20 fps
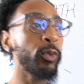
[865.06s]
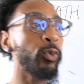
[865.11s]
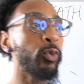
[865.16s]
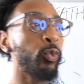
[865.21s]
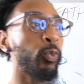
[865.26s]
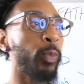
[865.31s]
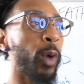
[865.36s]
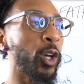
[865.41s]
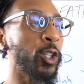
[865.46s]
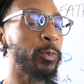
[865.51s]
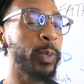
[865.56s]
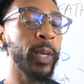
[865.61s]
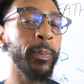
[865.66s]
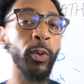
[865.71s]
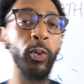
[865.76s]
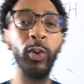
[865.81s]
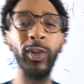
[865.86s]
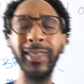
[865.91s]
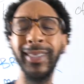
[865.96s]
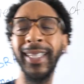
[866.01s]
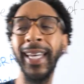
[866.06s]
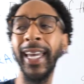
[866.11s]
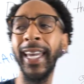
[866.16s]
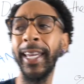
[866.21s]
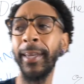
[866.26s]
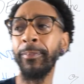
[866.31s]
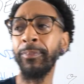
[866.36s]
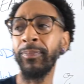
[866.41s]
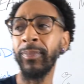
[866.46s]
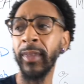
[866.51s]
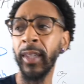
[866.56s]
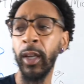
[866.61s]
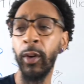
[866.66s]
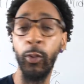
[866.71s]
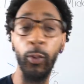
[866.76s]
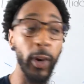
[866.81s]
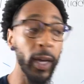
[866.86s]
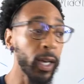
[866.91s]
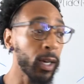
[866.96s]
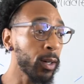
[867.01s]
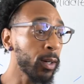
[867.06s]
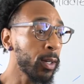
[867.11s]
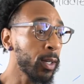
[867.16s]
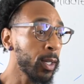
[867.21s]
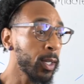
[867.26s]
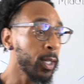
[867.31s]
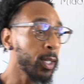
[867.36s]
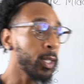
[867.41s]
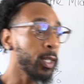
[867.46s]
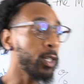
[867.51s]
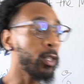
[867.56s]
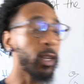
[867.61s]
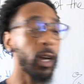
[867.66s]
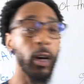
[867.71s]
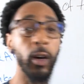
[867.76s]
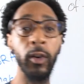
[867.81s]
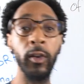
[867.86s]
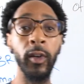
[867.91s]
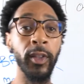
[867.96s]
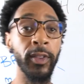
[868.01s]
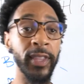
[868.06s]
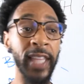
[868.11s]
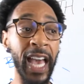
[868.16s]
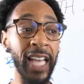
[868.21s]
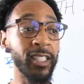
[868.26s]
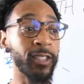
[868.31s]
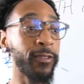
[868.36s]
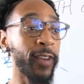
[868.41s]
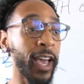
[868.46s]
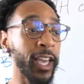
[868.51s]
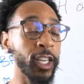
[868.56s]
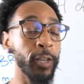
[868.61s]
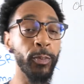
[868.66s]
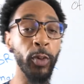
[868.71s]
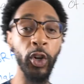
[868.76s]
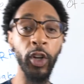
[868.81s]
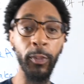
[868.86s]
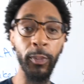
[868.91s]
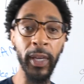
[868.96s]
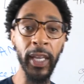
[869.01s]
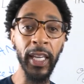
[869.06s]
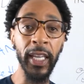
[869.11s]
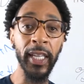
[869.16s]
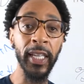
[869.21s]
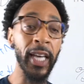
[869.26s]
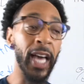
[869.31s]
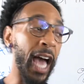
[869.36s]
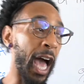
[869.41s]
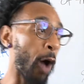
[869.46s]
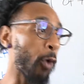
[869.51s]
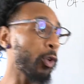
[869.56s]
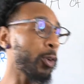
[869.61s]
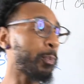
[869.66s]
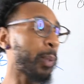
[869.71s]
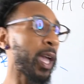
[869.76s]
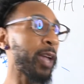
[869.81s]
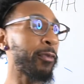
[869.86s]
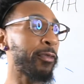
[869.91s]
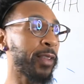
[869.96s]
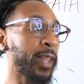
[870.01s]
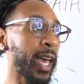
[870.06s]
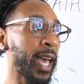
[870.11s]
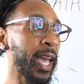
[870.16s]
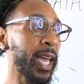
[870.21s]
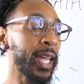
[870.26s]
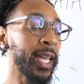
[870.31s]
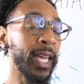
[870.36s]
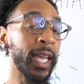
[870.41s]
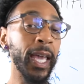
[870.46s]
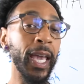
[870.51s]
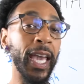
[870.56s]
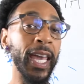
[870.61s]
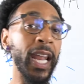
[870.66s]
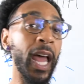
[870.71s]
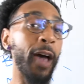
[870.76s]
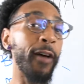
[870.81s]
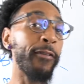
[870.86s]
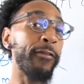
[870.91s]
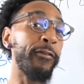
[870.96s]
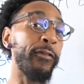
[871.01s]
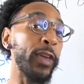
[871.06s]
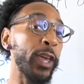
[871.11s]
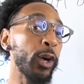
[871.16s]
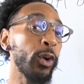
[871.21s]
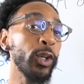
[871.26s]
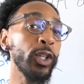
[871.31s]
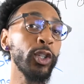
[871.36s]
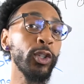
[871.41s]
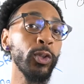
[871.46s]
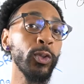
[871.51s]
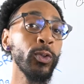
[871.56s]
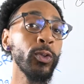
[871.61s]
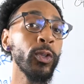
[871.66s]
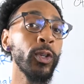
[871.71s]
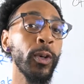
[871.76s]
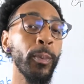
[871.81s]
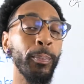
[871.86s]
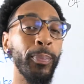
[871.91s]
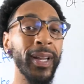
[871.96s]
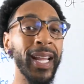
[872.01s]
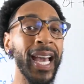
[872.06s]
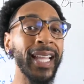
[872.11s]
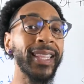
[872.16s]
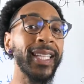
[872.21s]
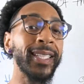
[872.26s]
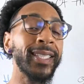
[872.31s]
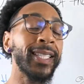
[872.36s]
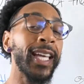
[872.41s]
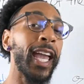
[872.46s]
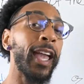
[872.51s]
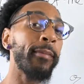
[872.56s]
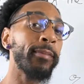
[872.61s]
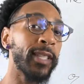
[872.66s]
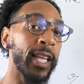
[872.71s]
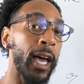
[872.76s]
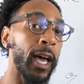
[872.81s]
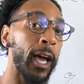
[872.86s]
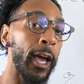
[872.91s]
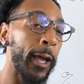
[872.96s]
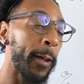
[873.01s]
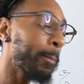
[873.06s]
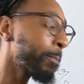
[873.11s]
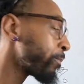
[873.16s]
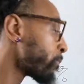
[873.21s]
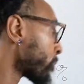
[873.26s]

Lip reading: most people will say, well, that's valuable to me. I would pay for that. And I feel you. But at the same time,